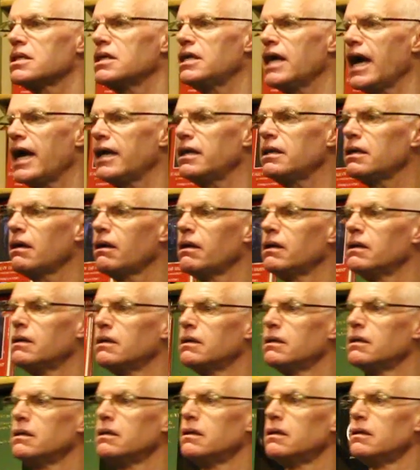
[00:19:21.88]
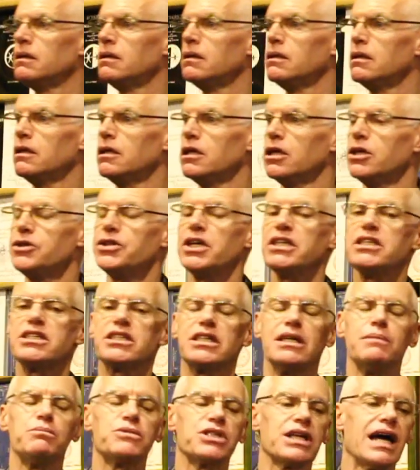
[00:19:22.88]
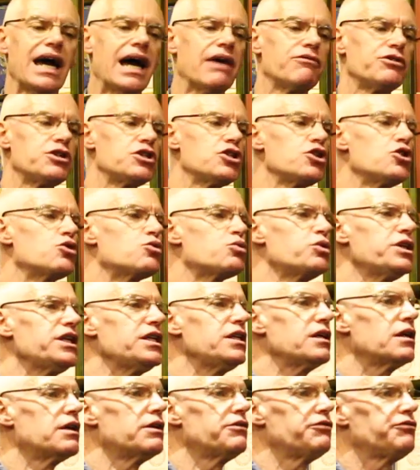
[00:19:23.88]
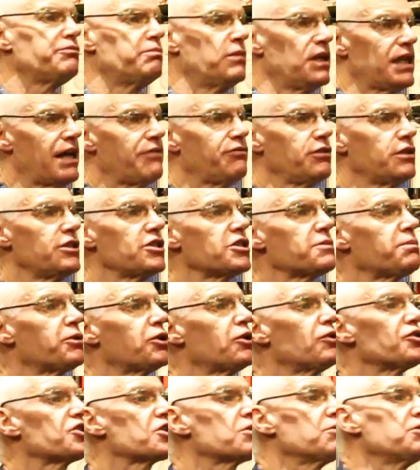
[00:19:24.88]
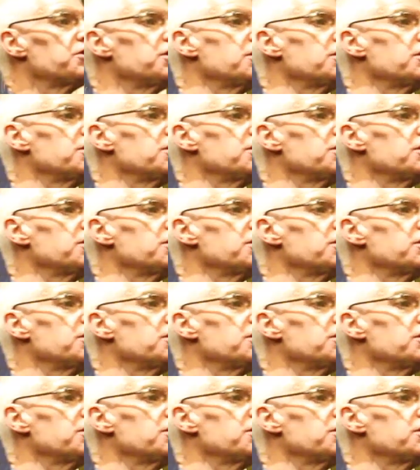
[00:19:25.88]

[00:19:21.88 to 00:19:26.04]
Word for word: again. They seem to have a degree of malevolence, but also a